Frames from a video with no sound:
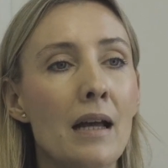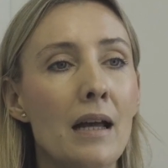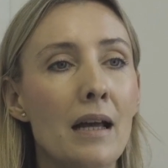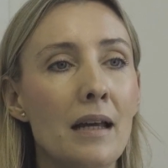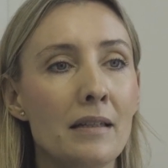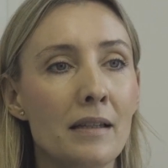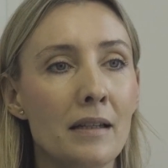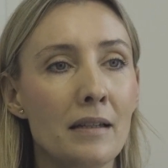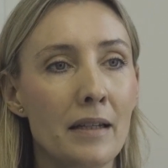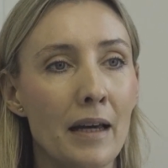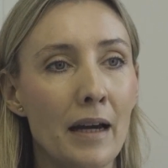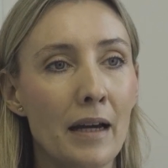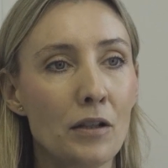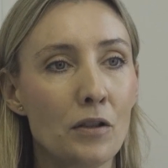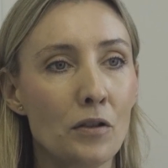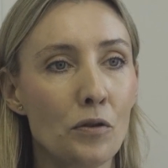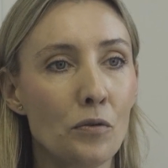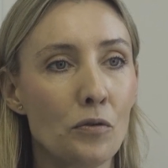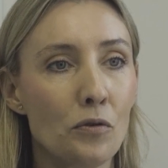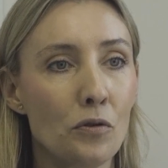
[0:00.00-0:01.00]
is
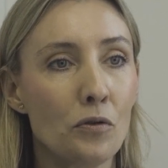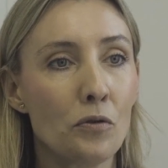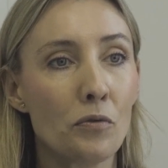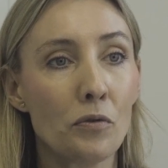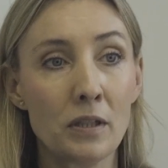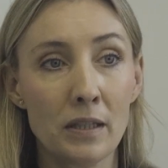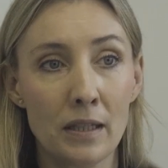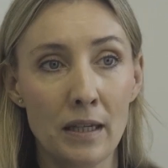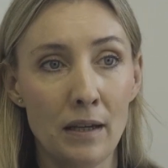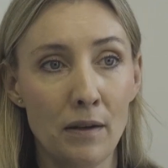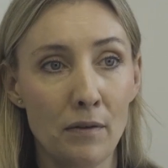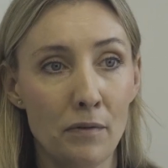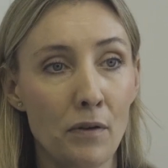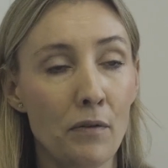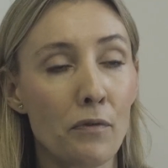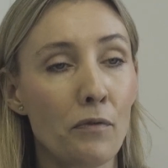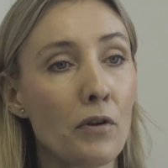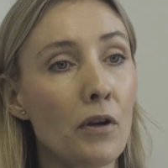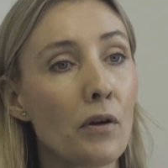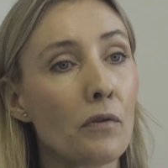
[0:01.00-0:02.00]
entitled to receive
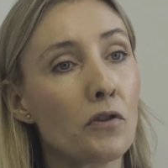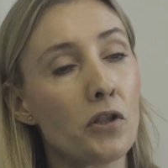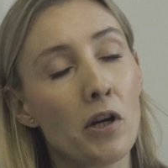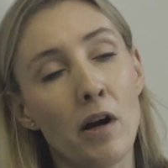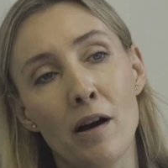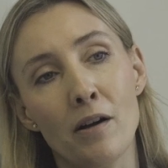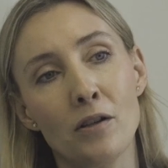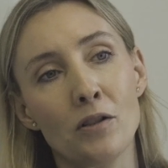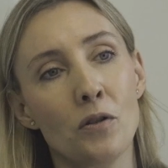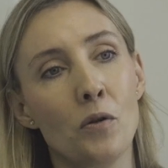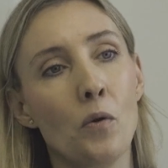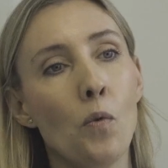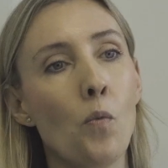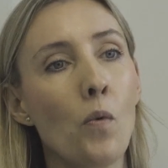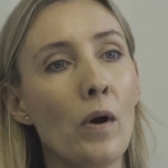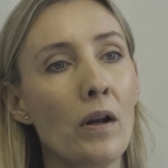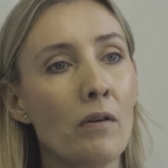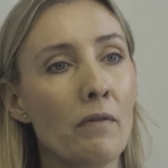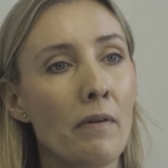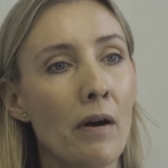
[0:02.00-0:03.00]
free of charge
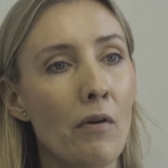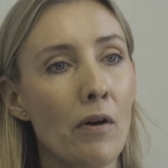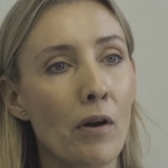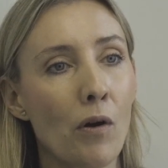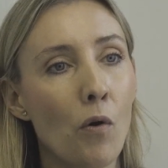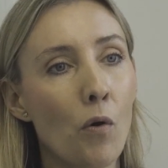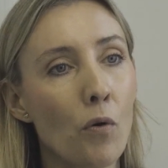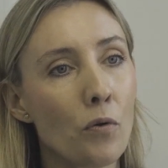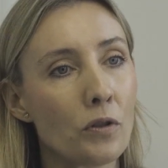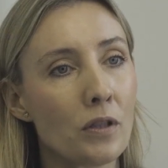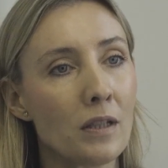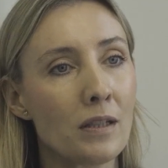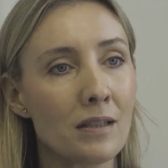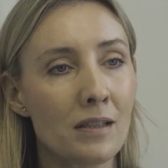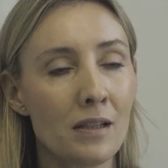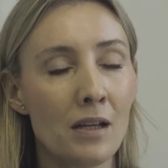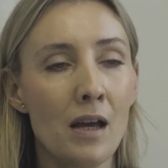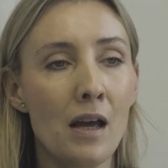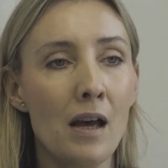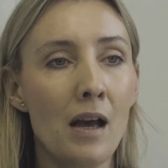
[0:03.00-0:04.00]
one of our
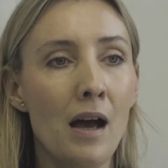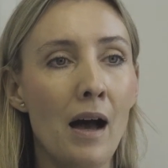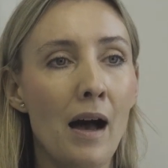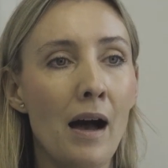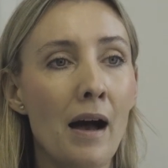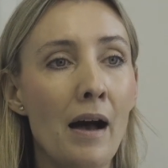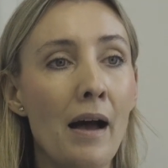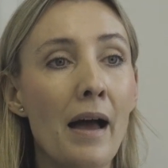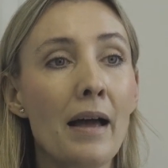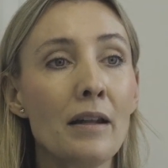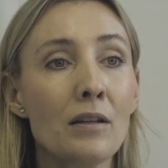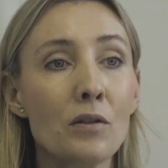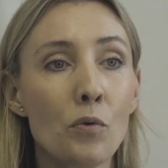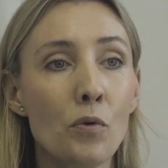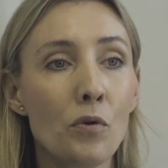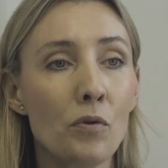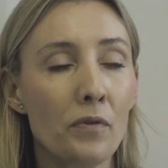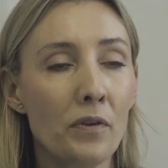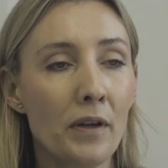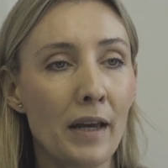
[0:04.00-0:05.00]
courses and
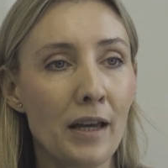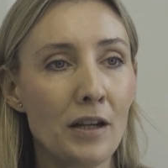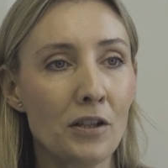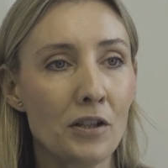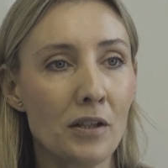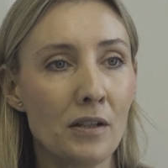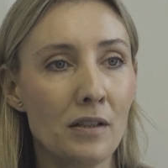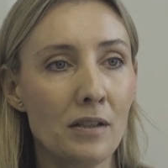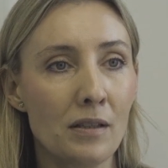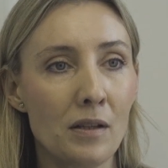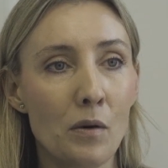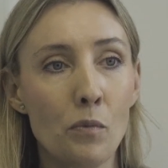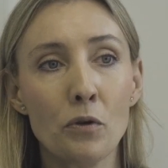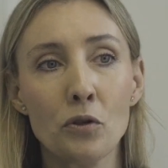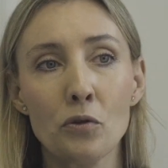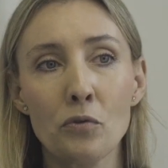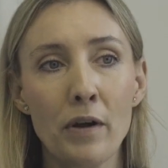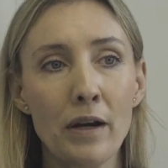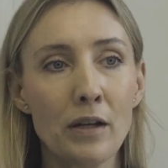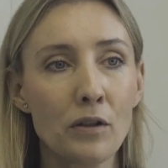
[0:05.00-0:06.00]
qualifications,
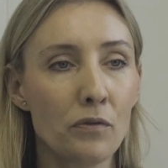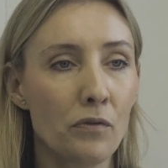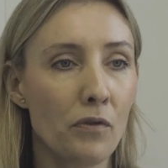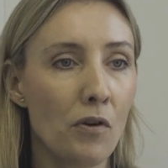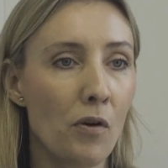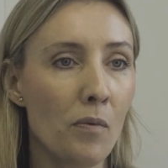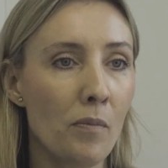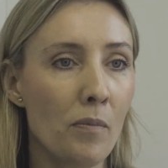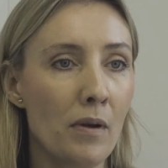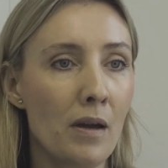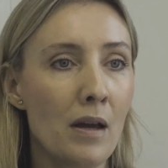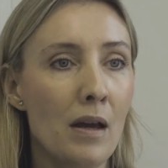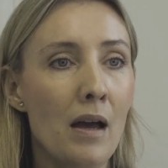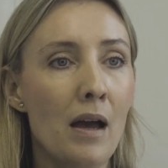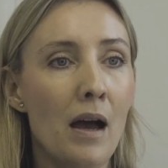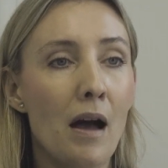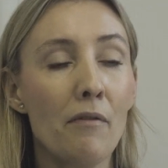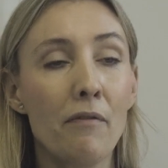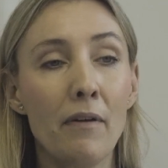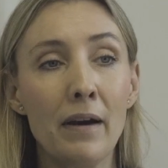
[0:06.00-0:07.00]
which range from
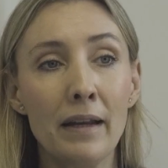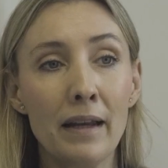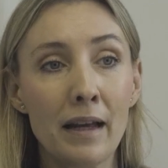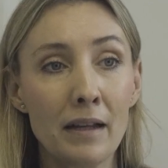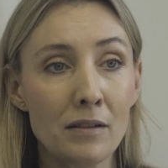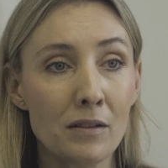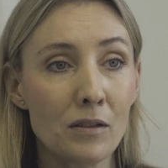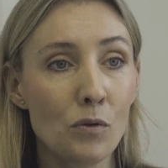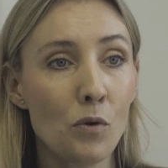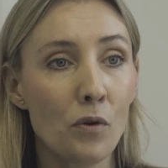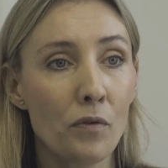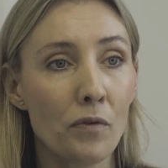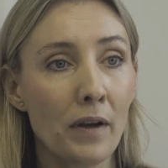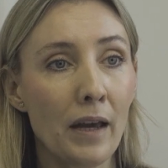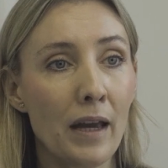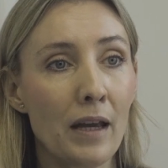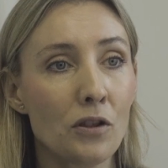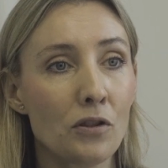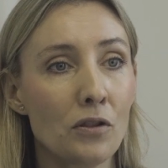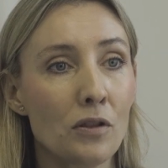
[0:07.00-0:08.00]
finance
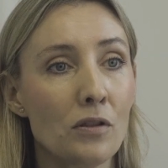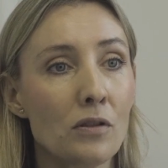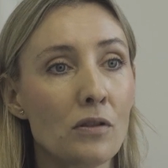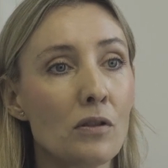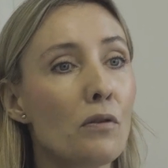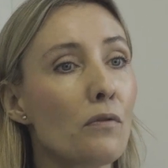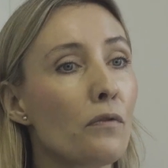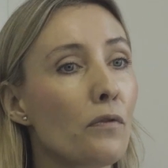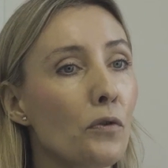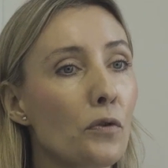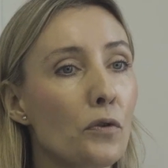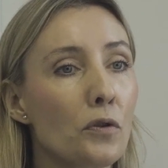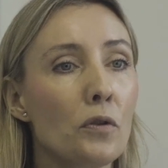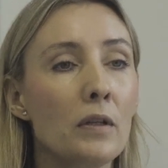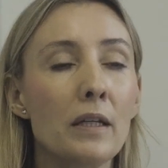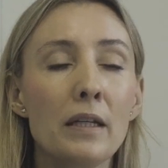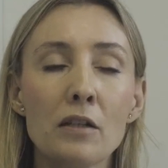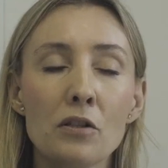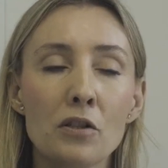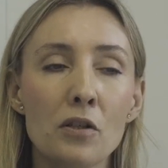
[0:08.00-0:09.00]
qualifications through to
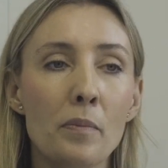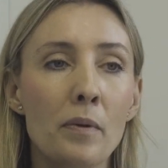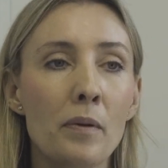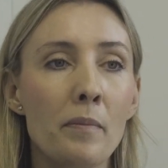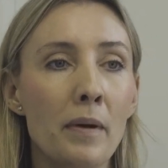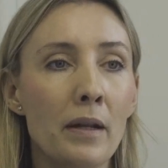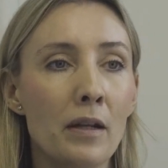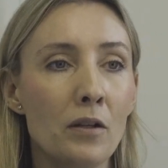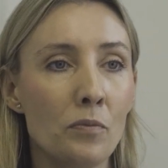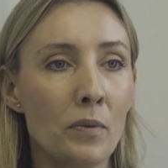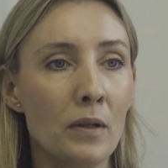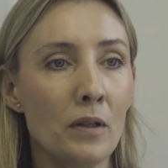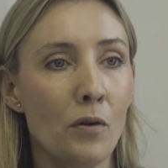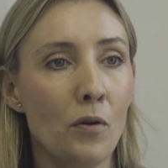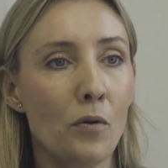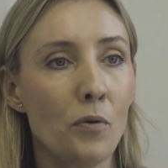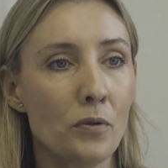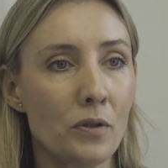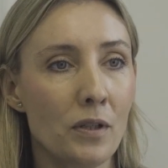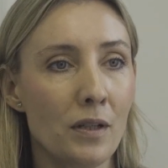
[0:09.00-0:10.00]
leadership and management
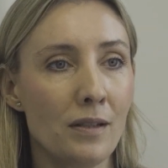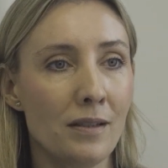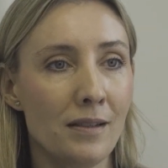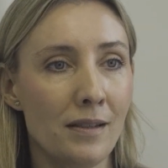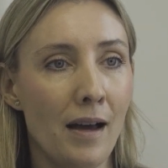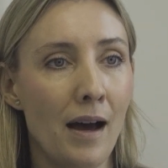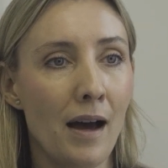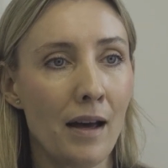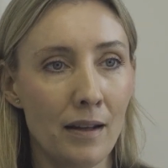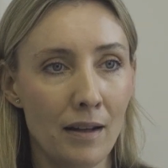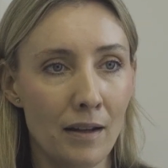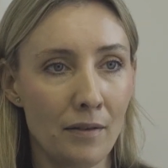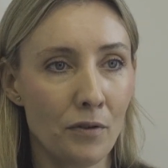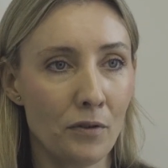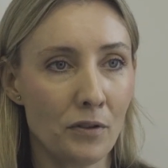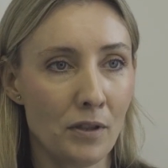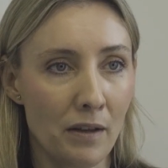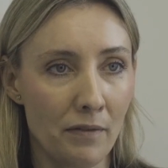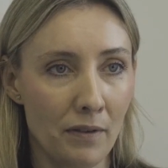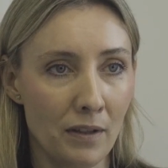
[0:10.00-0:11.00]
courses at level
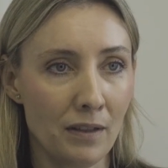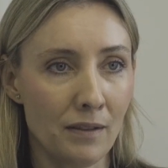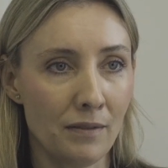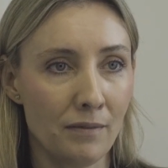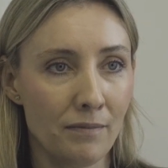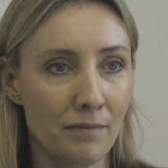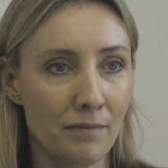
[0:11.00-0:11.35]
7.